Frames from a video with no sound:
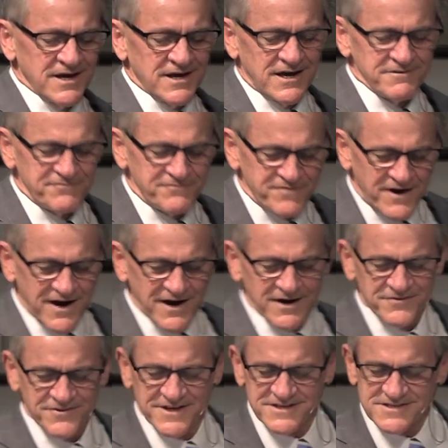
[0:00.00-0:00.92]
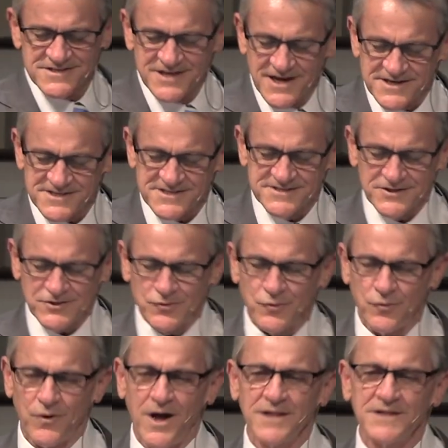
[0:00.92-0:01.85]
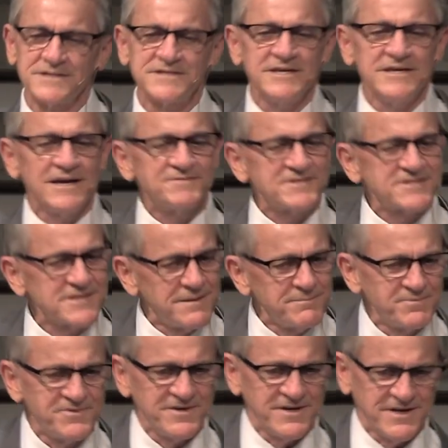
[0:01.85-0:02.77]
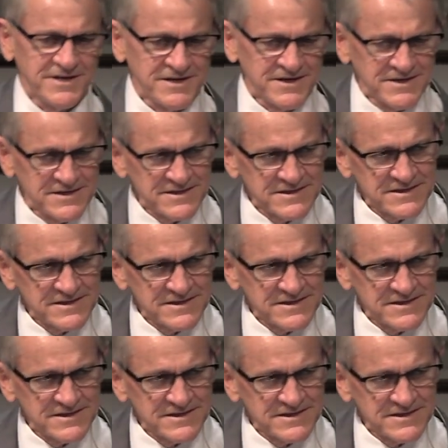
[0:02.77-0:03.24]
a fire that tests the quality of something.